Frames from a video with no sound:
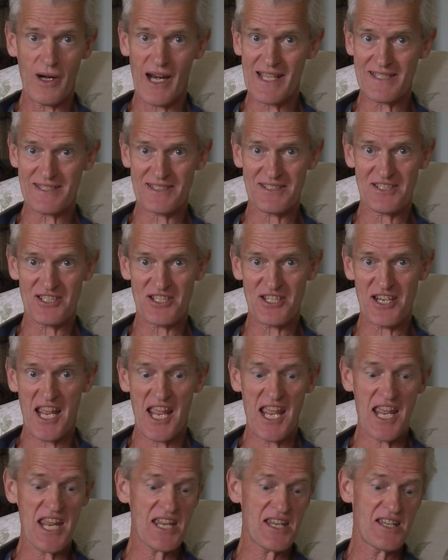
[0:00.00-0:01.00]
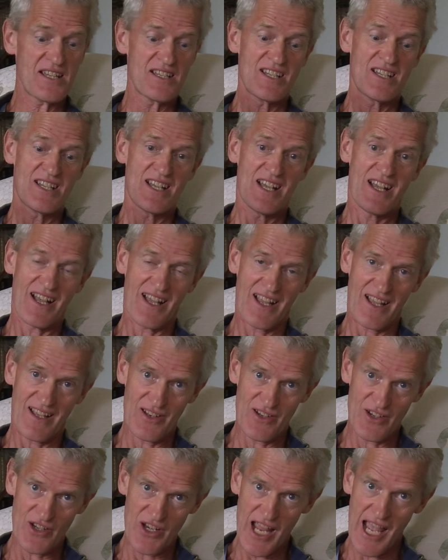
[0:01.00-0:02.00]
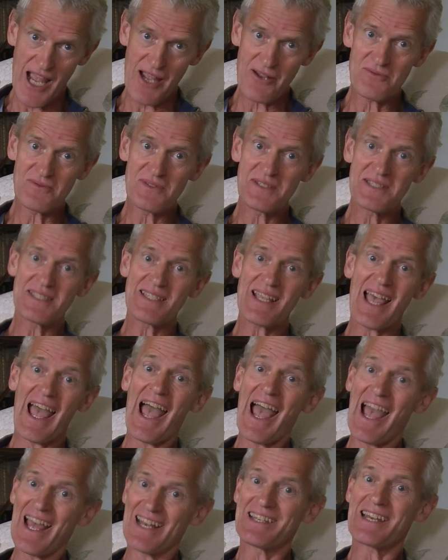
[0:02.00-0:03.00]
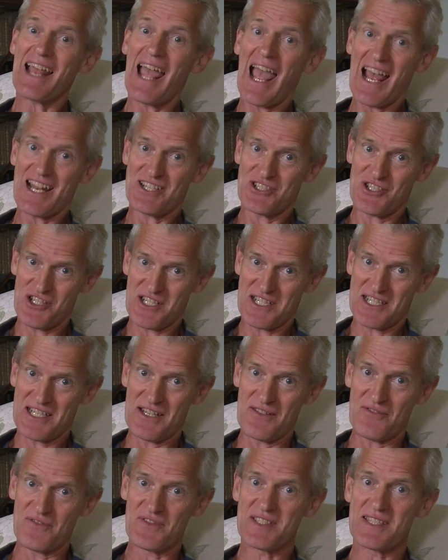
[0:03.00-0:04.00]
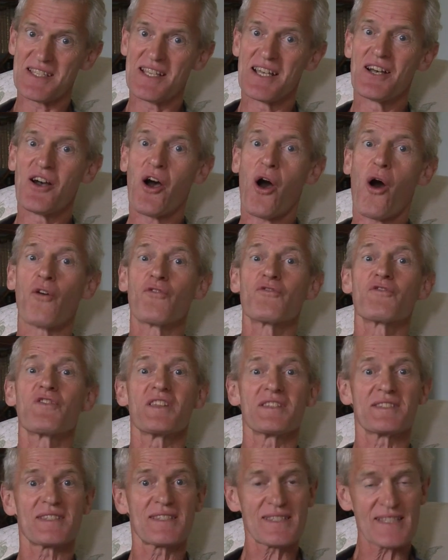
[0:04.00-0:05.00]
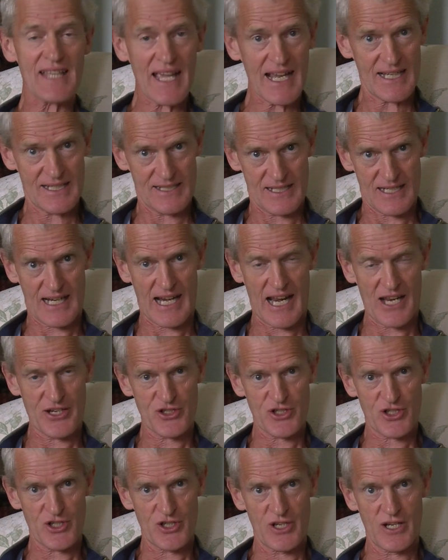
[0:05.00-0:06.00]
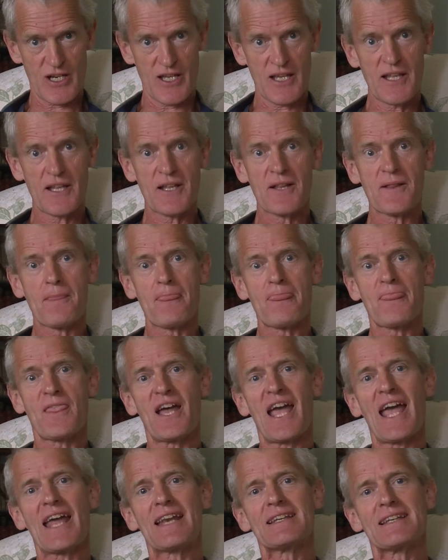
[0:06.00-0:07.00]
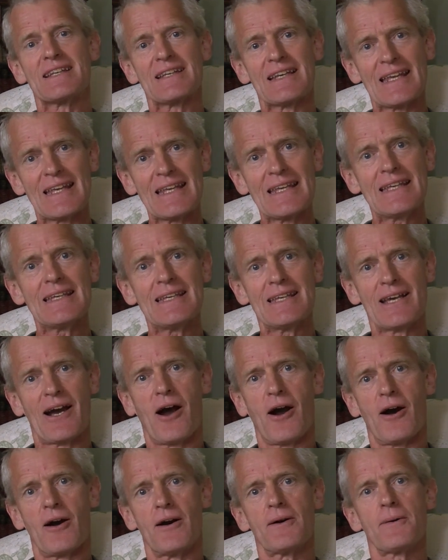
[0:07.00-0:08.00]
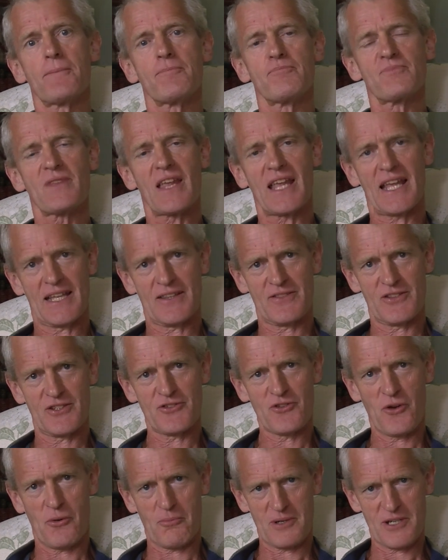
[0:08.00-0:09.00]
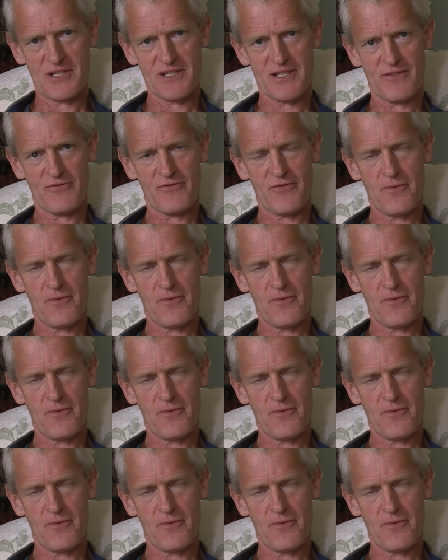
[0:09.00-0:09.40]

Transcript: lesson today. Nouns and adjectives of the second declension that end in er in the nominative.